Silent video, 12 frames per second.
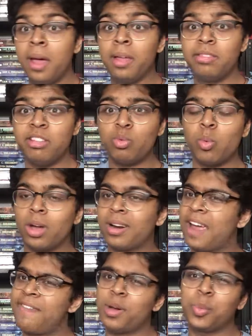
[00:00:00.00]
This one,
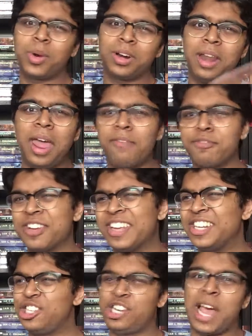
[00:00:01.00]
I found one in
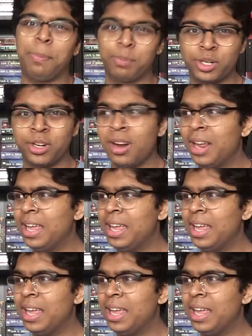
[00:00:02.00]
every chapter.